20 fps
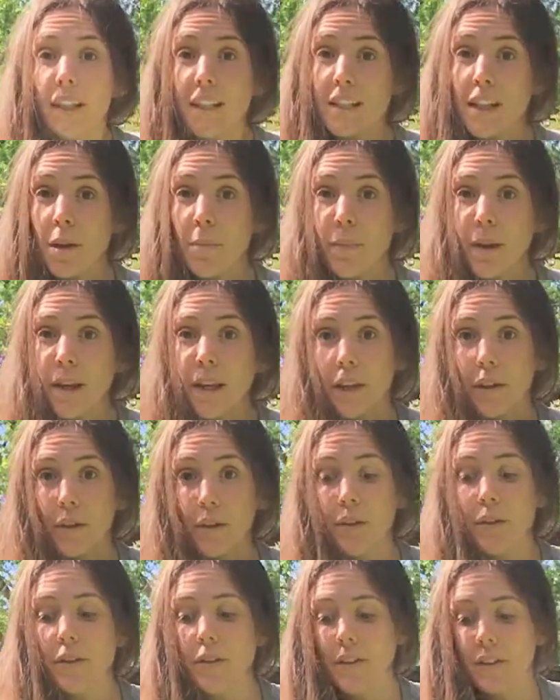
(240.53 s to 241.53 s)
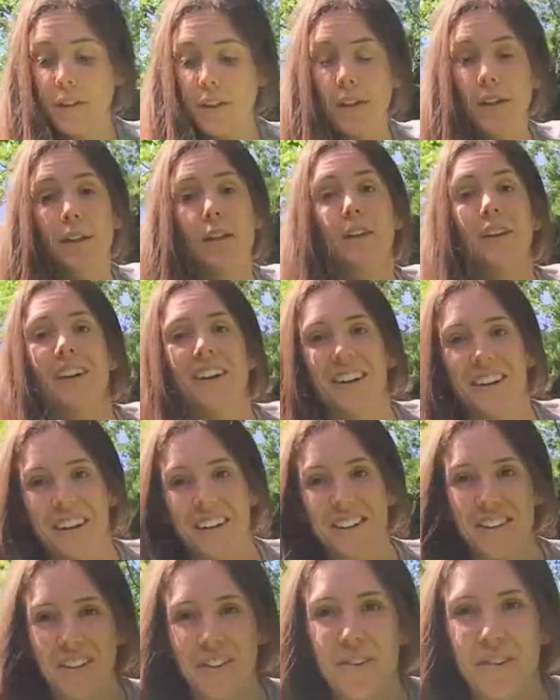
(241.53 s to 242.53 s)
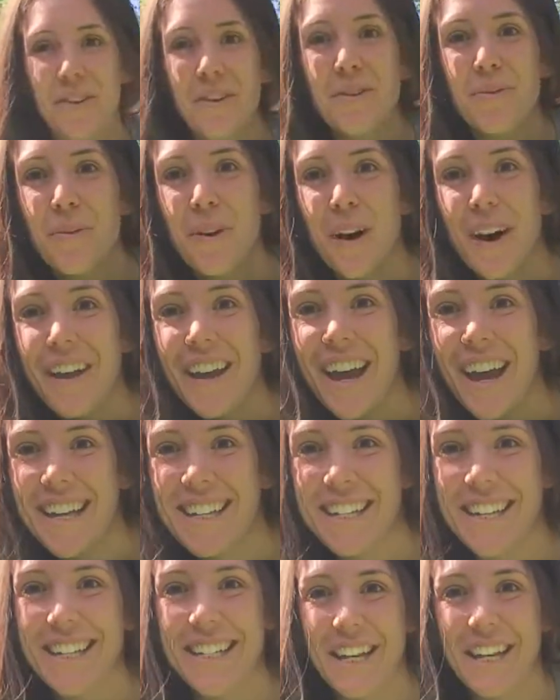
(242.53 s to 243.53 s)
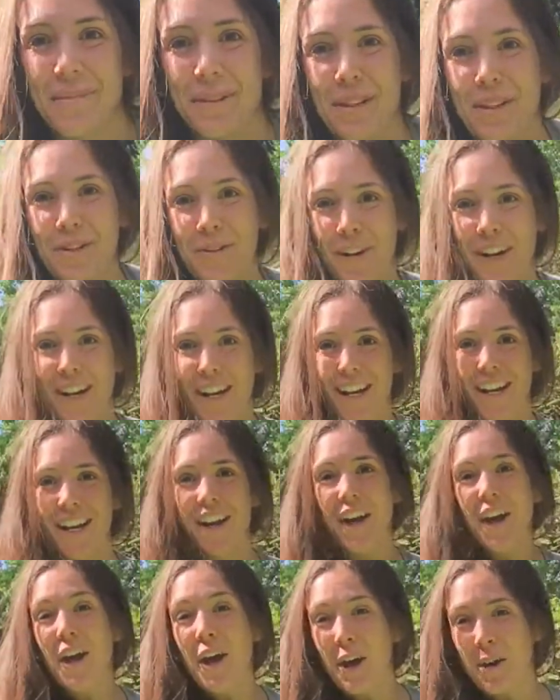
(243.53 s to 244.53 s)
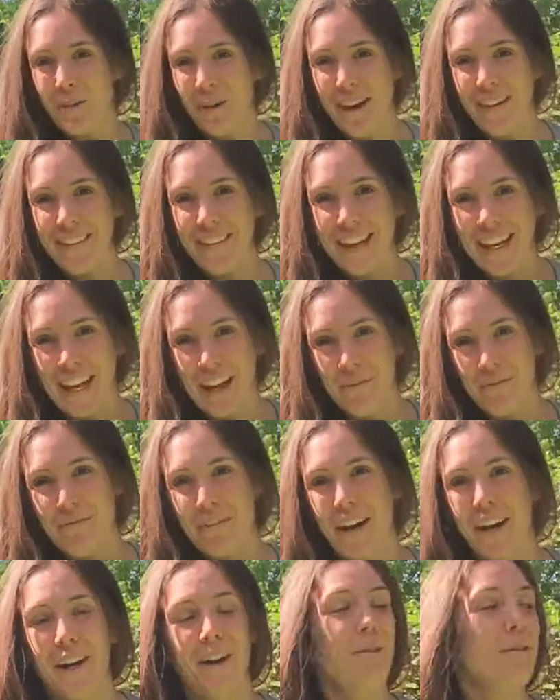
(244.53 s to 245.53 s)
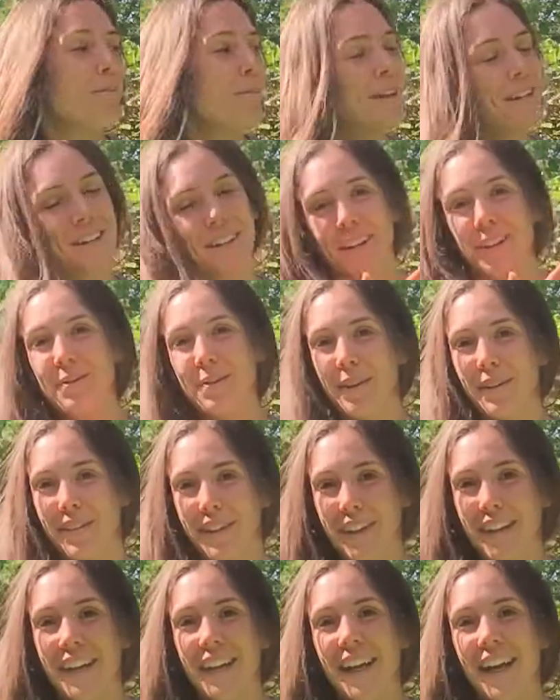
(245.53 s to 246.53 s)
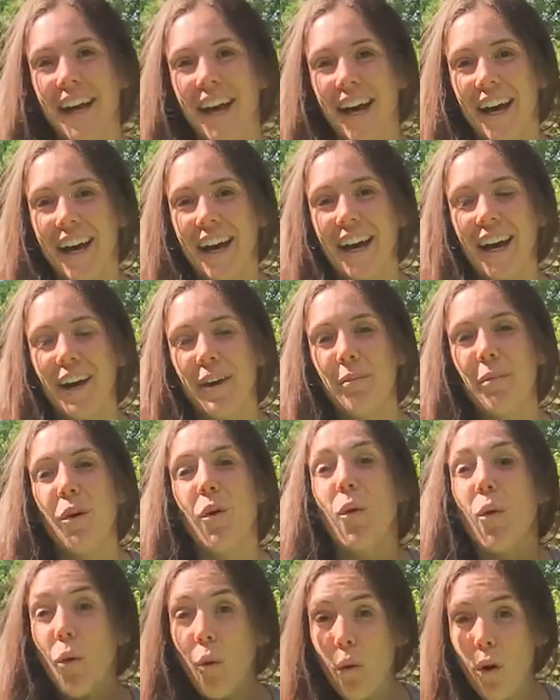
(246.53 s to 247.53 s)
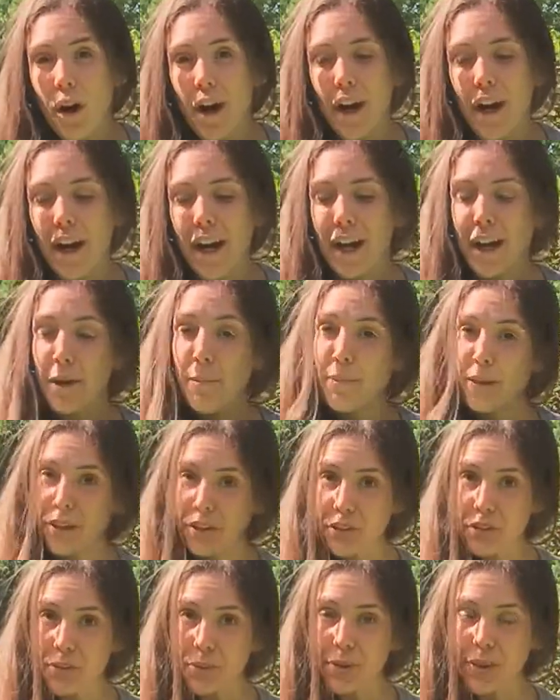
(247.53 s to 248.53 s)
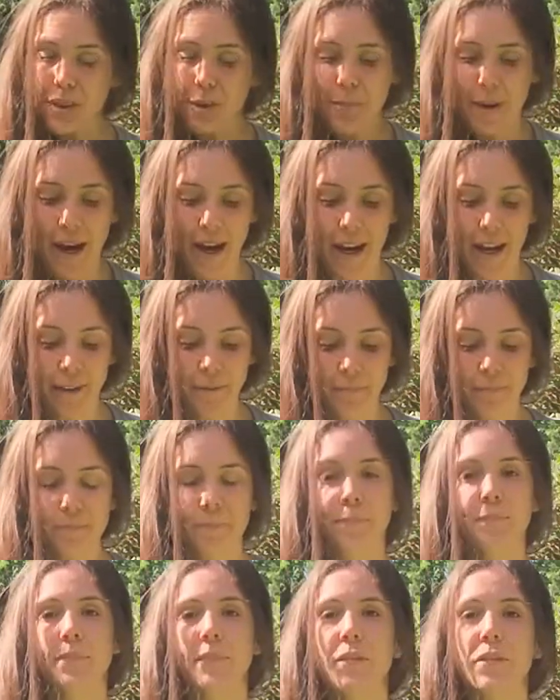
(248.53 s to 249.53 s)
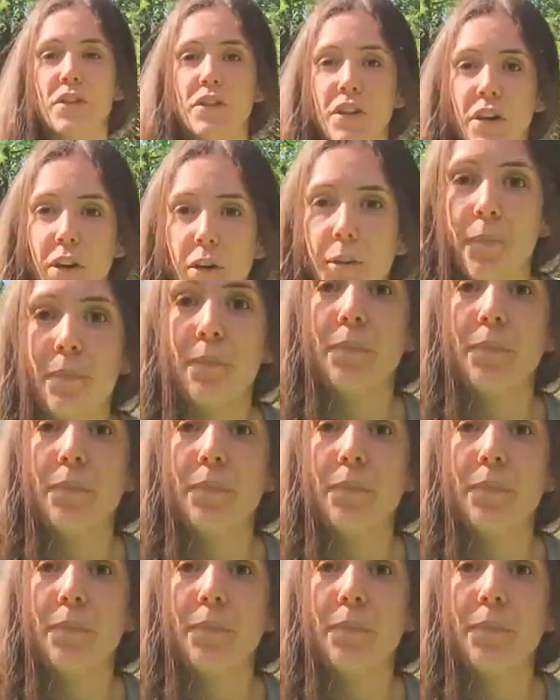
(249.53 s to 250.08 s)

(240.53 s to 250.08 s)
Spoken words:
this can be used on its own as well, as I demonstrated around the campfire with my dog River, or it can be used with the pad. So